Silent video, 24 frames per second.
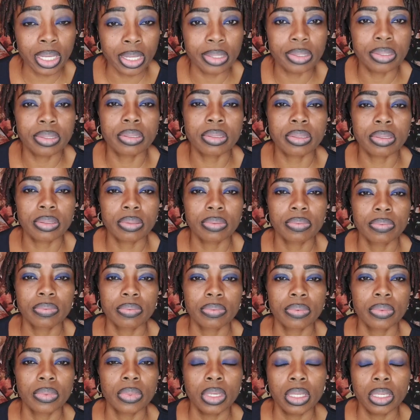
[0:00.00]
is
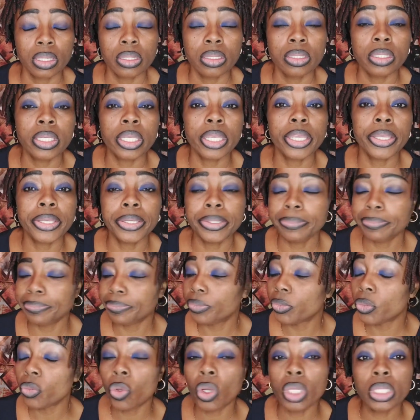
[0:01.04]
the,
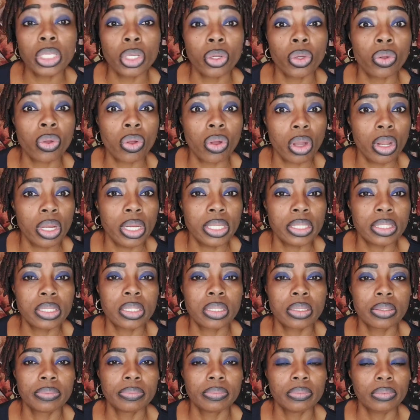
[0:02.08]
what do you call it,
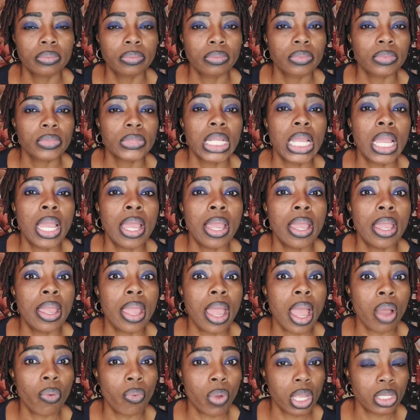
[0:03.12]

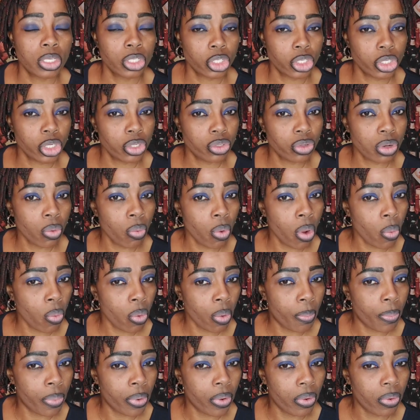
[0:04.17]
our children where
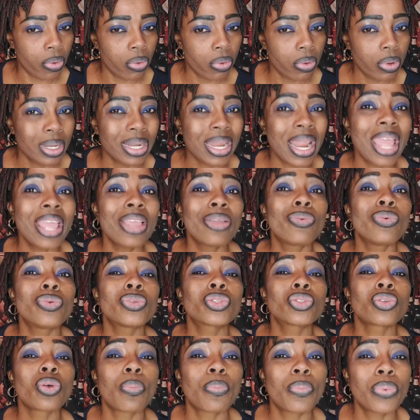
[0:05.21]
we born. Now it
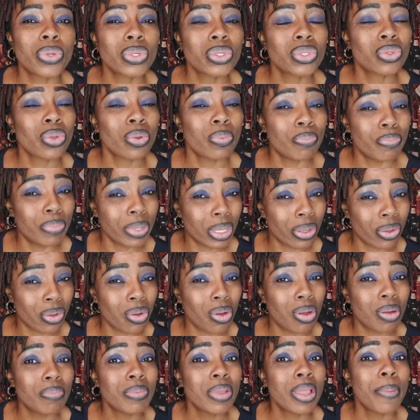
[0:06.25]
was supposed to
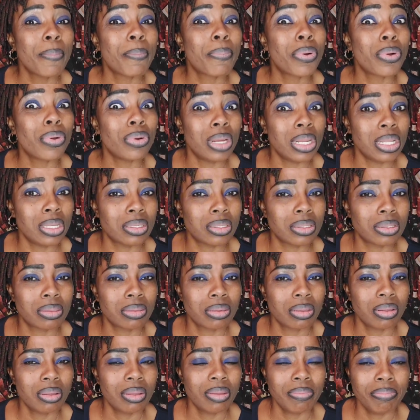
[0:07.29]
become police.
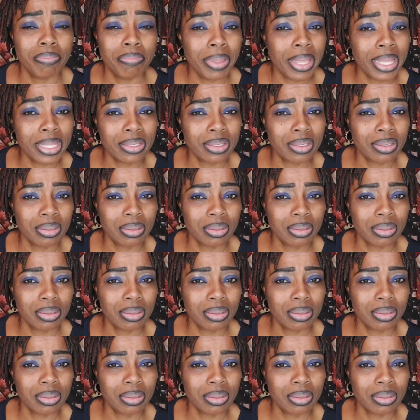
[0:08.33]
But